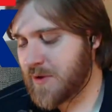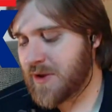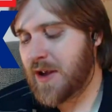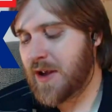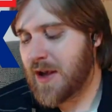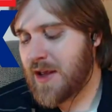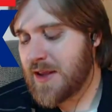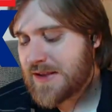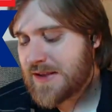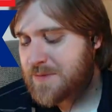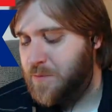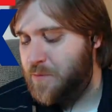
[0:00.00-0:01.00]
But
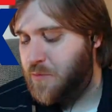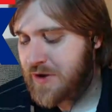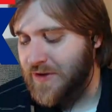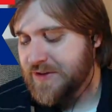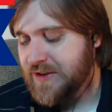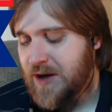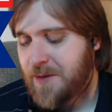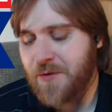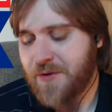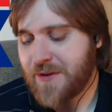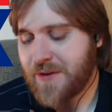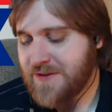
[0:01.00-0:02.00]
this brings a couple
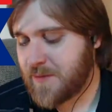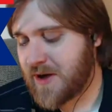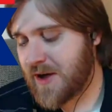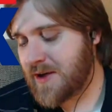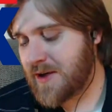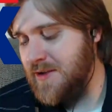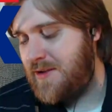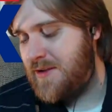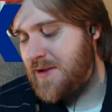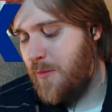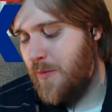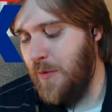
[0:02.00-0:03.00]
things to mind.
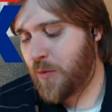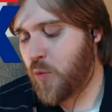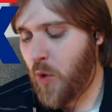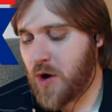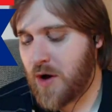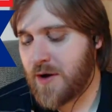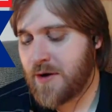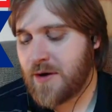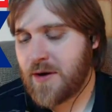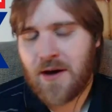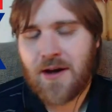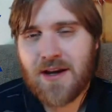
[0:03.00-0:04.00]
Number one,
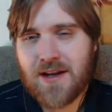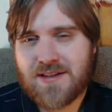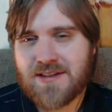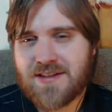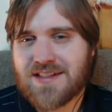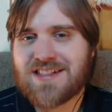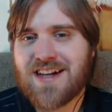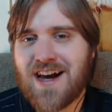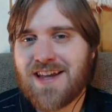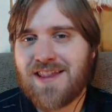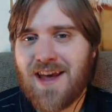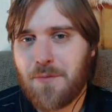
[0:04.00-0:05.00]
is this a
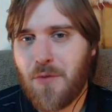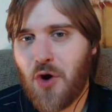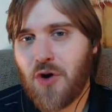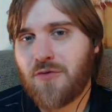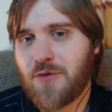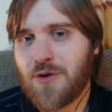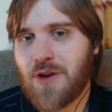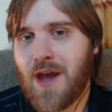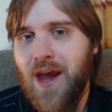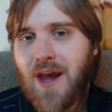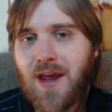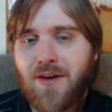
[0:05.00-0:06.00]
sign that Marvel
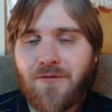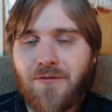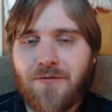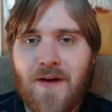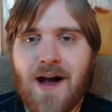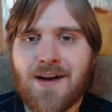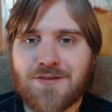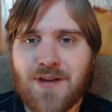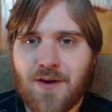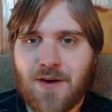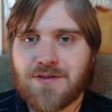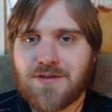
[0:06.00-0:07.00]
and Fox are now
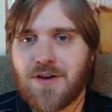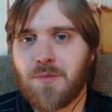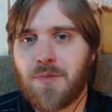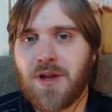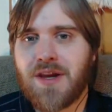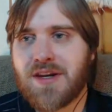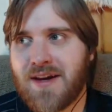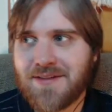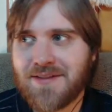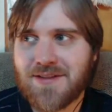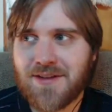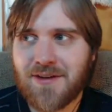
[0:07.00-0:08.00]
going to start playing
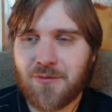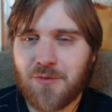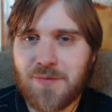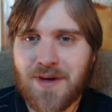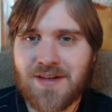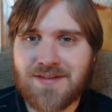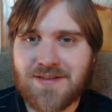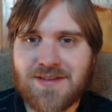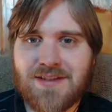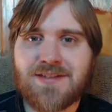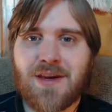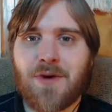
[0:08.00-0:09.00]
nice, and we might see
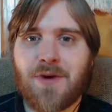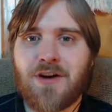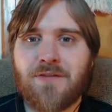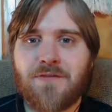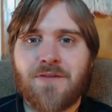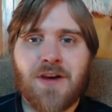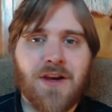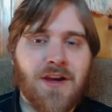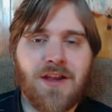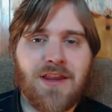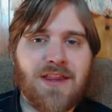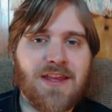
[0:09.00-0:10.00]
some of
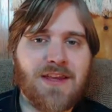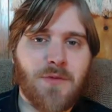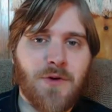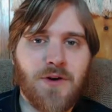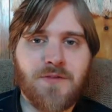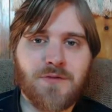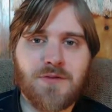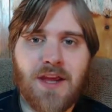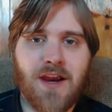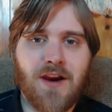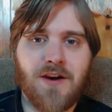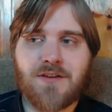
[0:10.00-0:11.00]
the Marvel
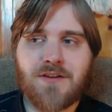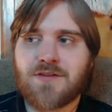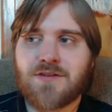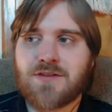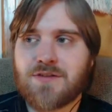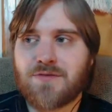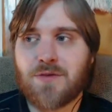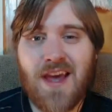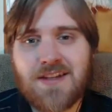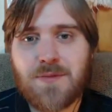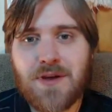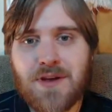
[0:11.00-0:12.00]
characters from the
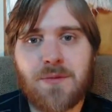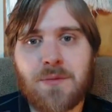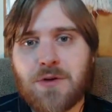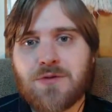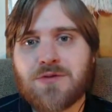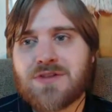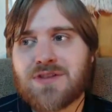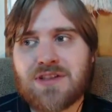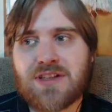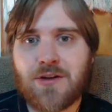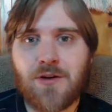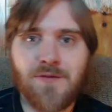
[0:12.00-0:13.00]
X-Men, the mutants,
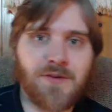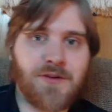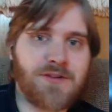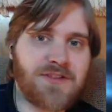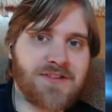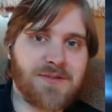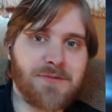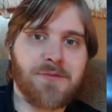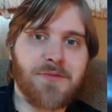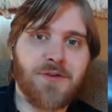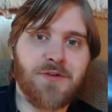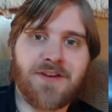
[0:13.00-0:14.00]
leak over into some of the
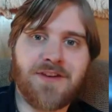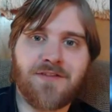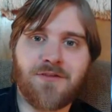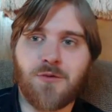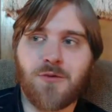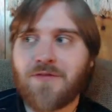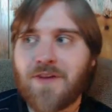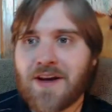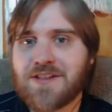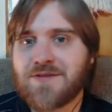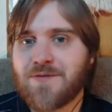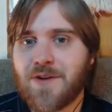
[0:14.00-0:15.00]
movies, or
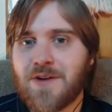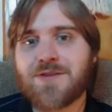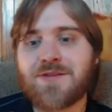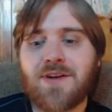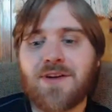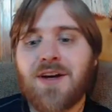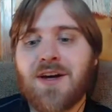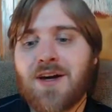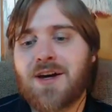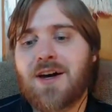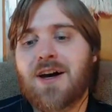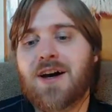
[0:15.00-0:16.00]
vice versa,
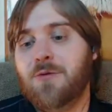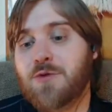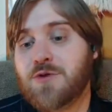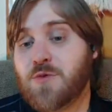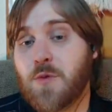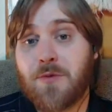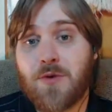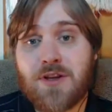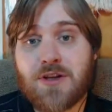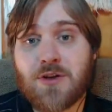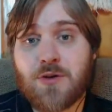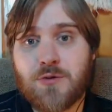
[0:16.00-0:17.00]
which would be really
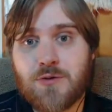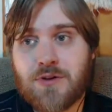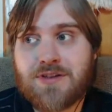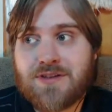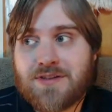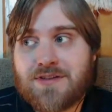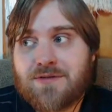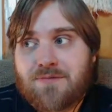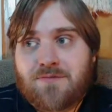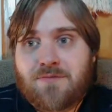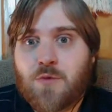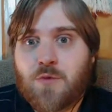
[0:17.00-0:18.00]
cool, because
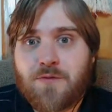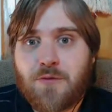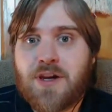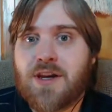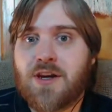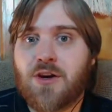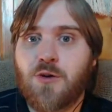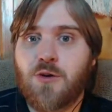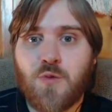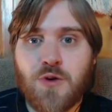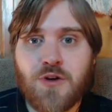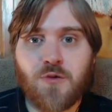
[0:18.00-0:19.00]
Wolverine, who
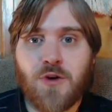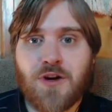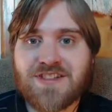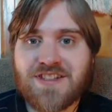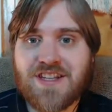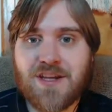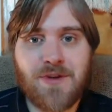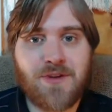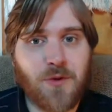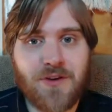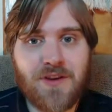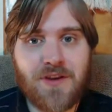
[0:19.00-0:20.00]
wouldn't want to see him as
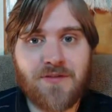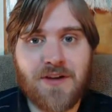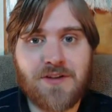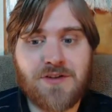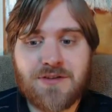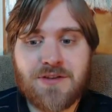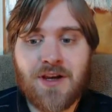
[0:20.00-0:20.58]
one of the Avengers?